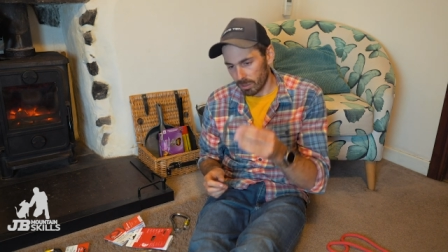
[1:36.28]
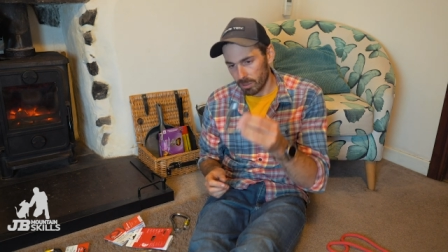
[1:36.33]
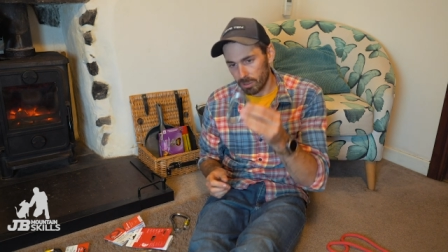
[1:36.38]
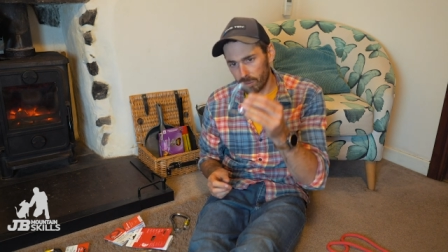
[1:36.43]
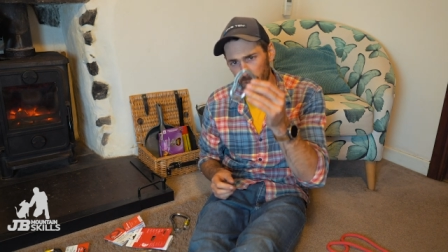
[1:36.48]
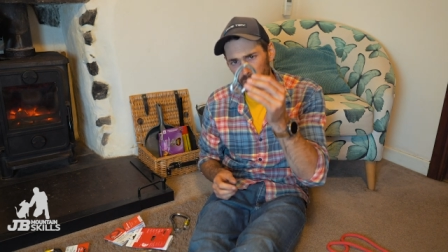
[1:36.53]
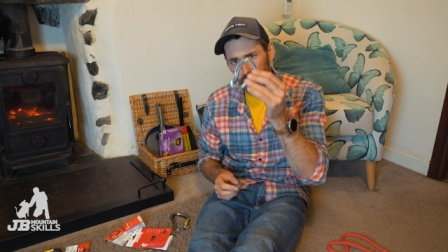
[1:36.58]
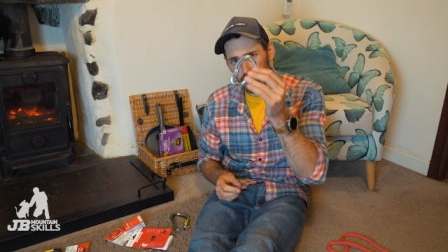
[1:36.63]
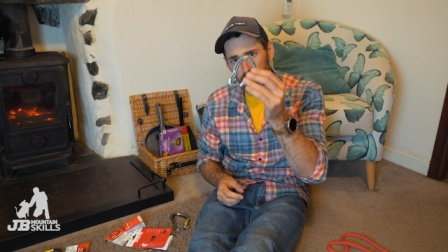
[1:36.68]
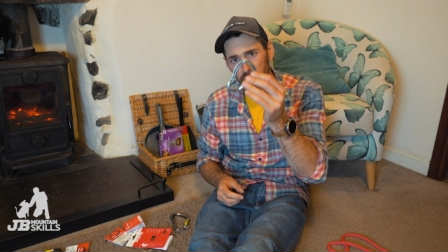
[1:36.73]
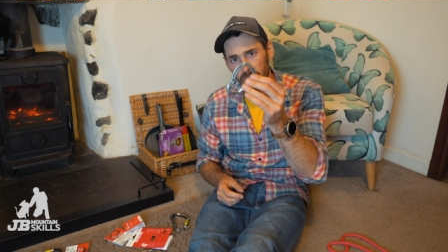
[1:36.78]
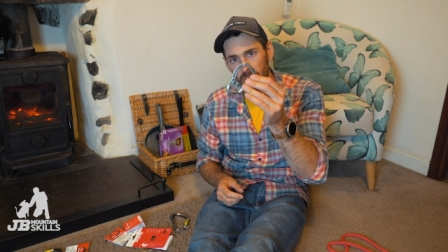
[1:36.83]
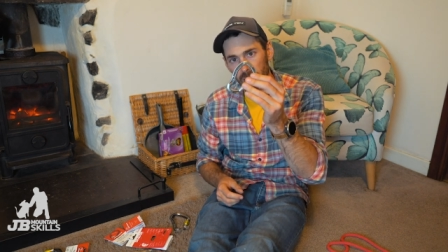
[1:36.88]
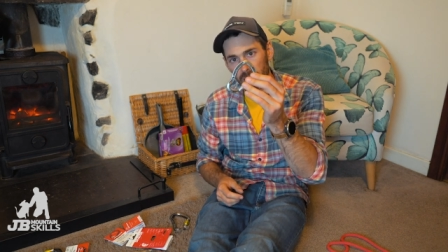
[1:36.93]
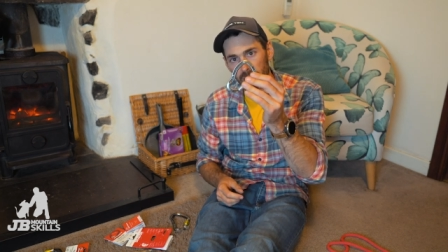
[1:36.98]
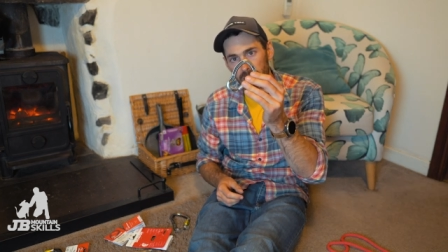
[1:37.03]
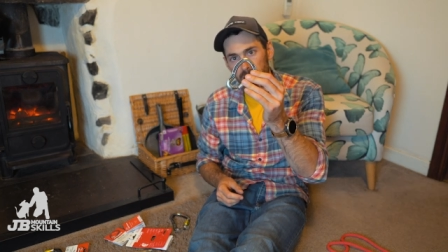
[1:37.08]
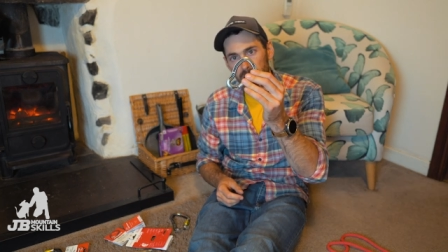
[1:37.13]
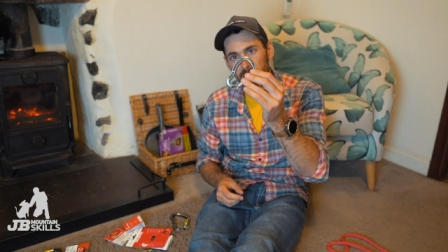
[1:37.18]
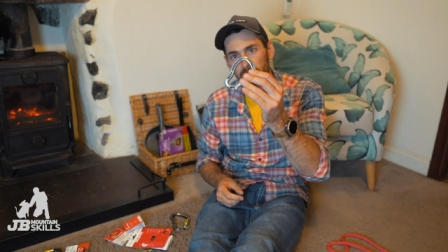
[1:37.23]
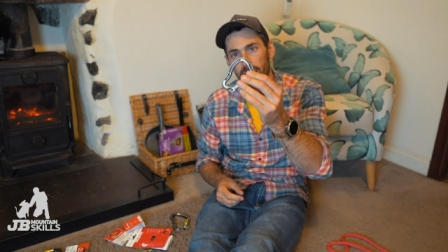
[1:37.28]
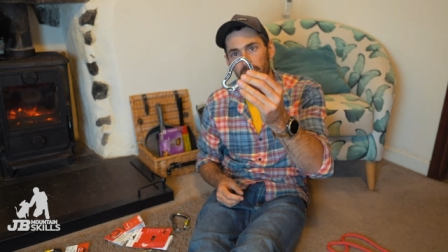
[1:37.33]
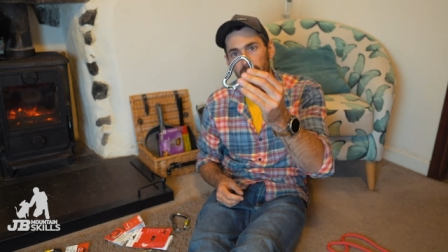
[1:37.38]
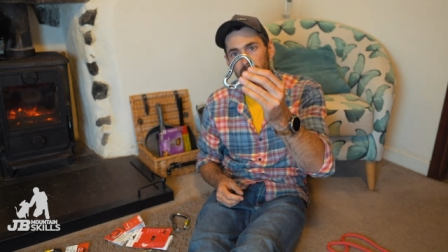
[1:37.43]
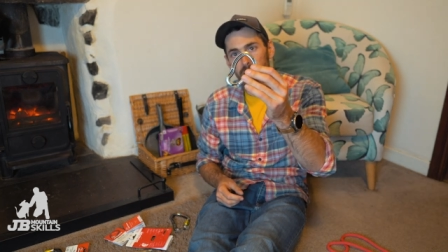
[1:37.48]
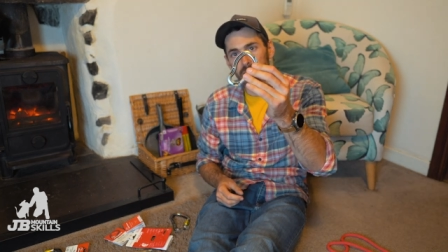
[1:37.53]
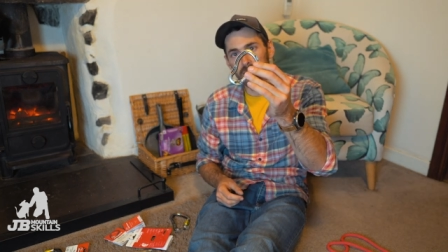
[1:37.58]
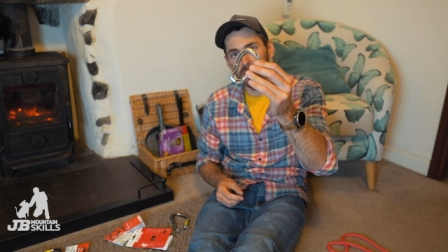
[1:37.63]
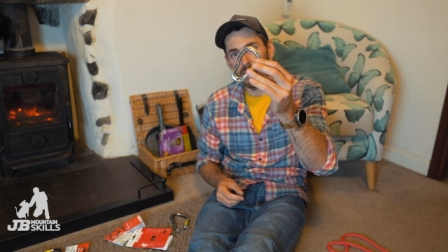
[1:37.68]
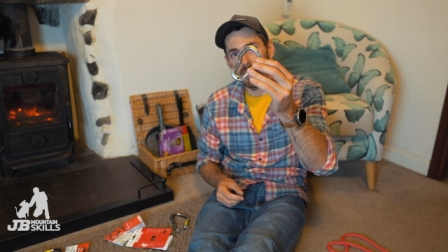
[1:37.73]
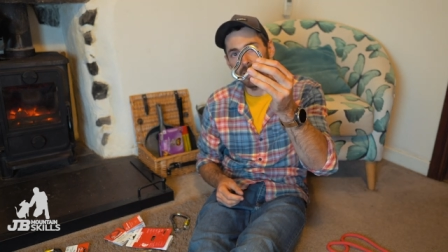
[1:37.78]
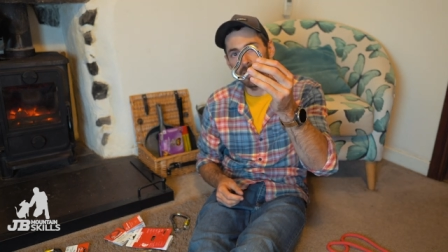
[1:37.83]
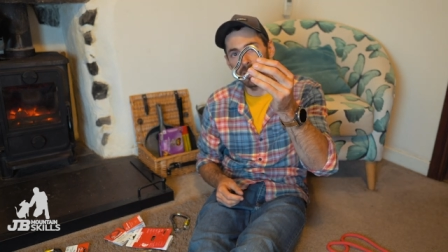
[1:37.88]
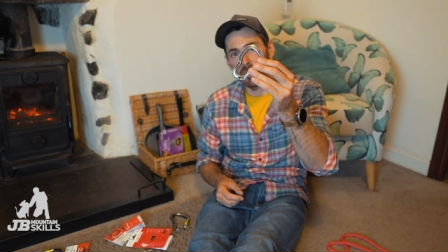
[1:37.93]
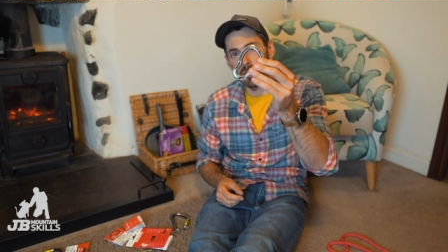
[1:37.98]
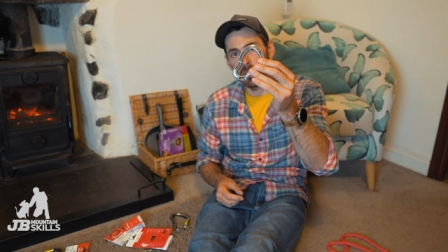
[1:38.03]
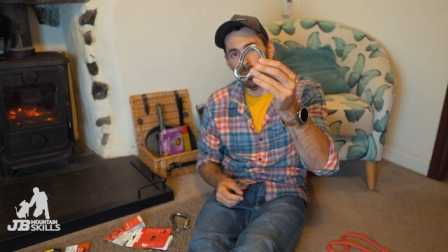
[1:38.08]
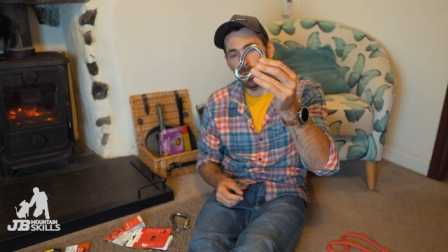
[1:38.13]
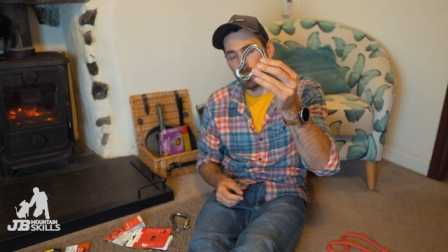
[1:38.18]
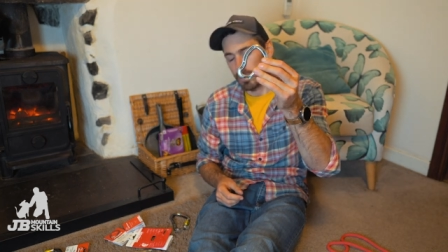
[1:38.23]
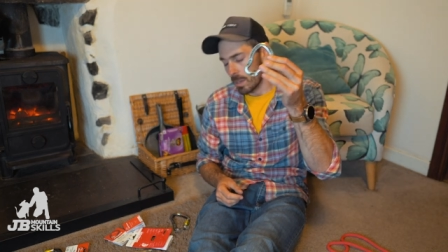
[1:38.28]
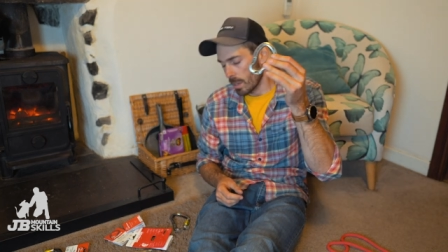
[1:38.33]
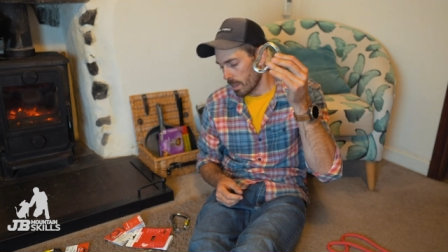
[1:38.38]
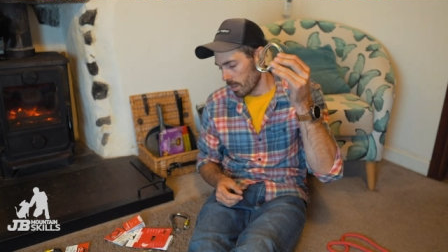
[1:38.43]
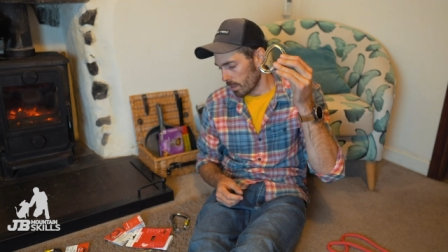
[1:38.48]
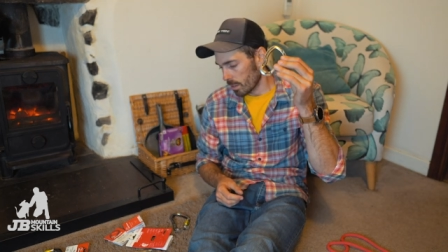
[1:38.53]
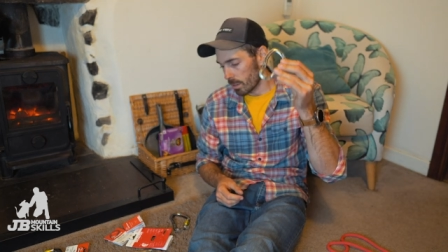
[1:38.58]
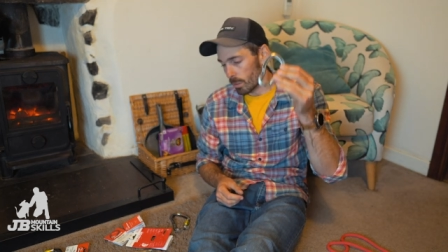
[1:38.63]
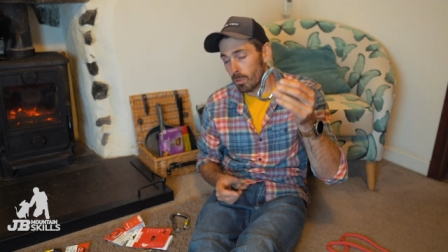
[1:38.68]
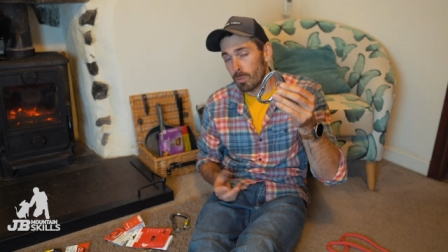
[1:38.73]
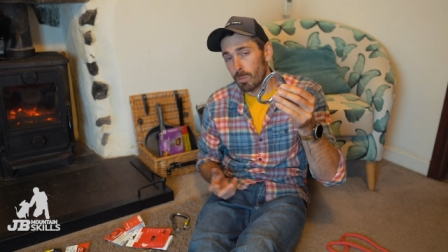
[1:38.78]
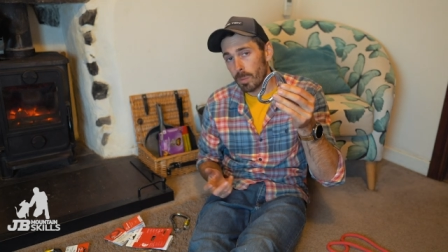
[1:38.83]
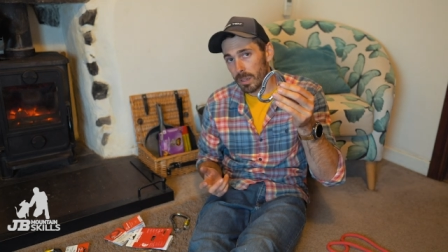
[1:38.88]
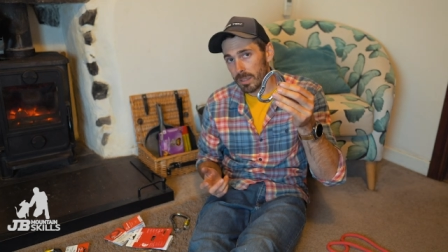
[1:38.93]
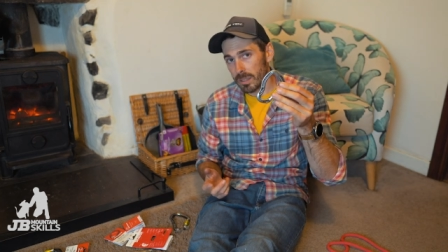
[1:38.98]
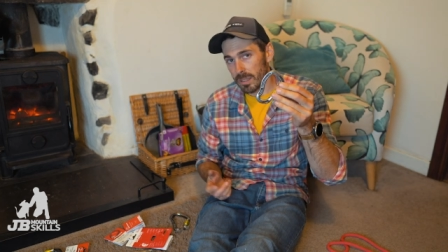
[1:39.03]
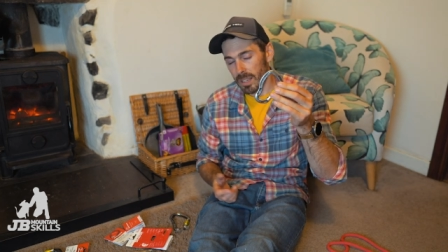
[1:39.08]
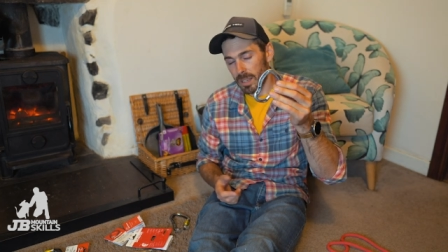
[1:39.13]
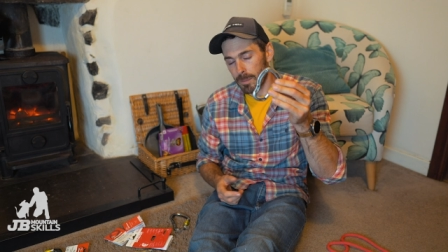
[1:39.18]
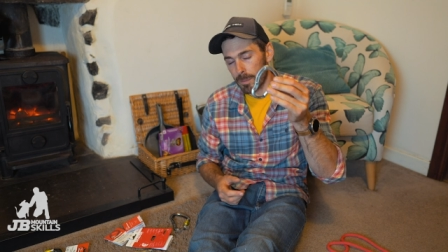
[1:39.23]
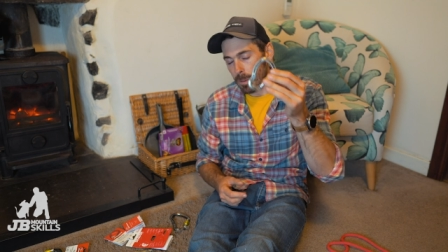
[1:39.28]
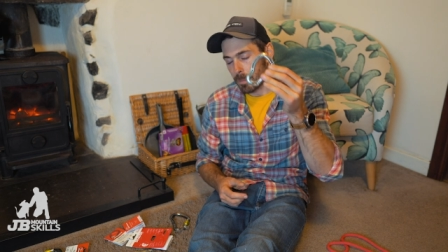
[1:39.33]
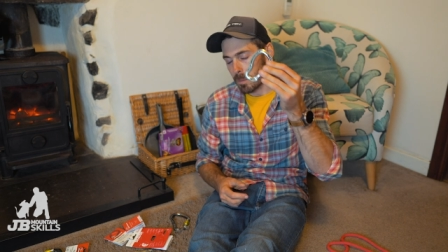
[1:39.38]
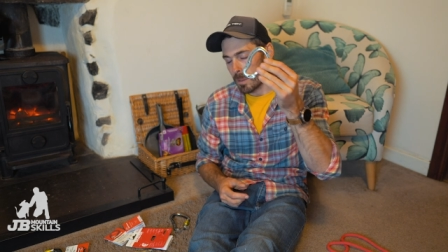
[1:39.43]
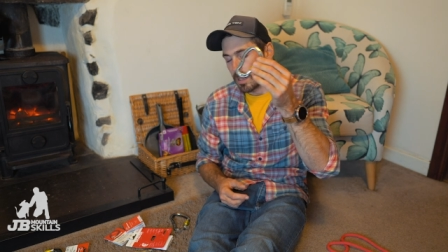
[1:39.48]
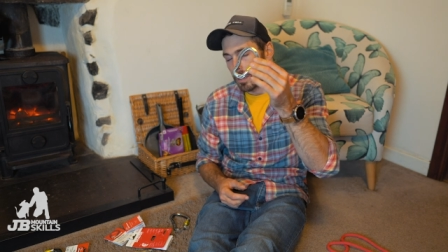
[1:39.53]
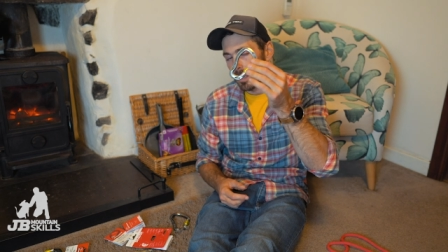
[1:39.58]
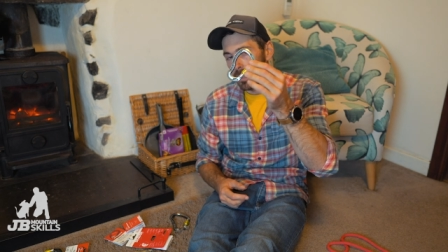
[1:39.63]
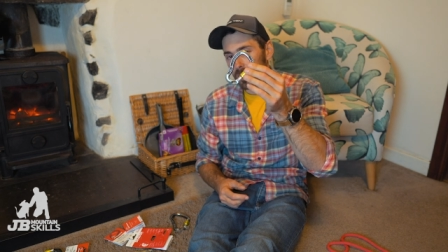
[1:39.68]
So it's traditionally Sentinel, all by DMM.